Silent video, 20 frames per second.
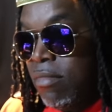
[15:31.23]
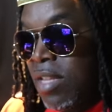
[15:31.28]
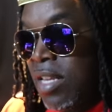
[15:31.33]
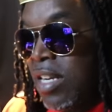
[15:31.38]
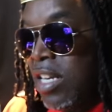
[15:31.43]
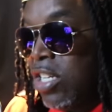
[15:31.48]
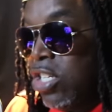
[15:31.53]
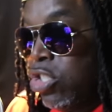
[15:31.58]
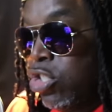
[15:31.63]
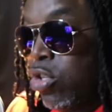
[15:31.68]

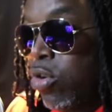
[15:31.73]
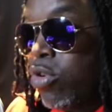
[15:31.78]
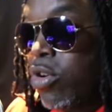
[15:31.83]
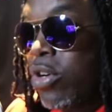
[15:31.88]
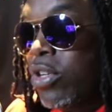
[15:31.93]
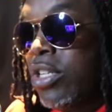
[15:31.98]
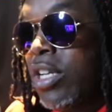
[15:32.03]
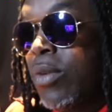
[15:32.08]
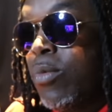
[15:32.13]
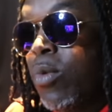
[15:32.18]
And then the
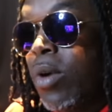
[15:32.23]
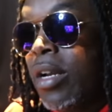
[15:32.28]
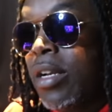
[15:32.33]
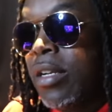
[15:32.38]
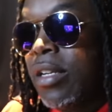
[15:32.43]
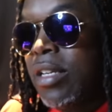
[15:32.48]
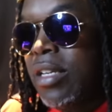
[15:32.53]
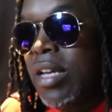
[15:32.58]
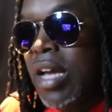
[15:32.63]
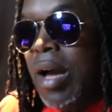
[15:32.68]
Joker did
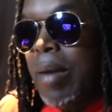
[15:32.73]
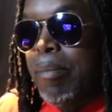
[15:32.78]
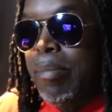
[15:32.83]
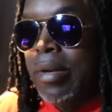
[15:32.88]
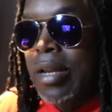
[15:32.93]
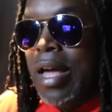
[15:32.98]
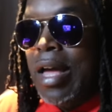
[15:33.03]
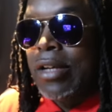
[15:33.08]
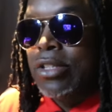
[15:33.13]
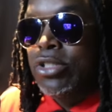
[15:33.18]
one. He got
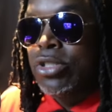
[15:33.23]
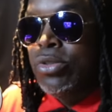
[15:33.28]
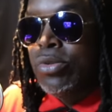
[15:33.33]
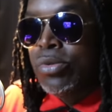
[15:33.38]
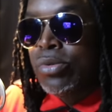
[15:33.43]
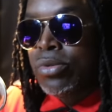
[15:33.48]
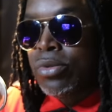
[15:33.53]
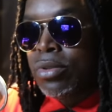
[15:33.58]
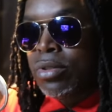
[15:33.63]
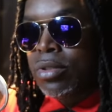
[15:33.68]
blocked too.